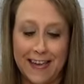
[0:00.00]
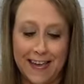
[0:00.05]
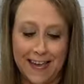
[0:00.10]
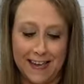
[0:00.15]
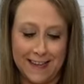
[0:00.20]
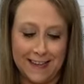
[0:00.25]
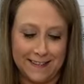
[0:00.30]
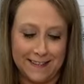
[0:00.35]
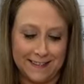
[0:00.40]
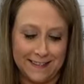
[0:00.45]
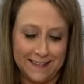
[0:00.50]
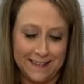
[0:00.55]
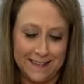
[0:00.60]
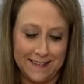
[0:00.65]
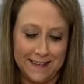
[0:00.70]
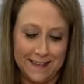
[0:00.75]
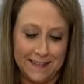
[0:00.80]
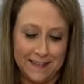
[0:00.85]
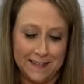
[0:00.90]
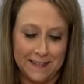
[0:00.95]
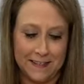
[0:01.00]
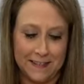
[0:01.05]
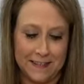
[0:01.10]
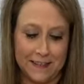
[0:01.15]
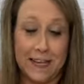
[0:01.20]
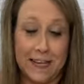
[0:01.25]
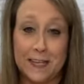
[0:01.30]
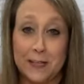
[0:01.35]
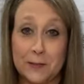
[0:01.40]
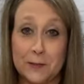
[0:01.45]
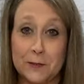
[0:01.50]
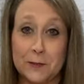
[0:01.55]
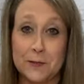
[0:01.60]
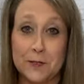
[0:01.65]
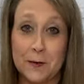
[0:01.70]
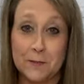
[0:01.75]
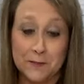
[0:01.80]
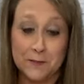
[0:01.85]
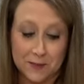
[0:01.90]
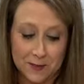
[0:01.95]
guess. Like a little
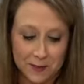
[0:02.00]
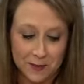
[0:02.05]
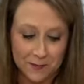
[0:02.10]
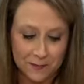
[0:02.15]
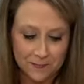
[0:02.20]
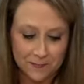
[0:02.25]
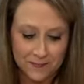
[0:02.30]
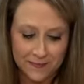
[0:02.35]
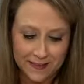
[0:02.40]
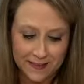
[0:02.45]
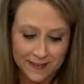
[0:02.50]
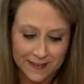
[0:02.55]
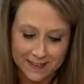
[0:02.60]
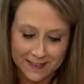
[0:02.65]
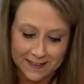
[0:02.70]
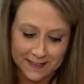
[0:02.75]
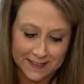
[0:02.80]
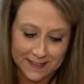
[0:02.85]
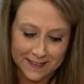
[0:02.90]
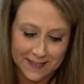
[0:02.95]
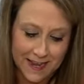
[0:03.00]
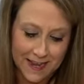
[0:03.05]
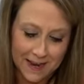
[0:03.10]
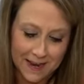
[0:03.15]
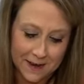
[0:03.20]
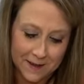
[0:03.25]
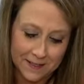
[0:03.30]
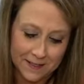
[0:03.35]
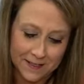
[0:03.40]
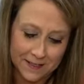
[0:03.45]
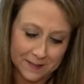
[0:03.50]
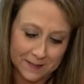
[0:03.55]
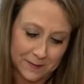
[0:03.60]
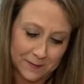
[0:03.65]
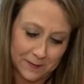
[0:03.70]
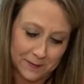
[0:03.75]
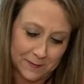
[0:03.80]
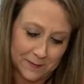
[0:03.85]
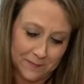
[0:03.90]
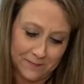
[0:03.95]
something something. I just say all these
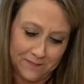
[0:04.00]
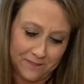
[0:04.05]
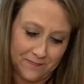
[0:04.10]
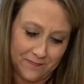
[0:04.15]
little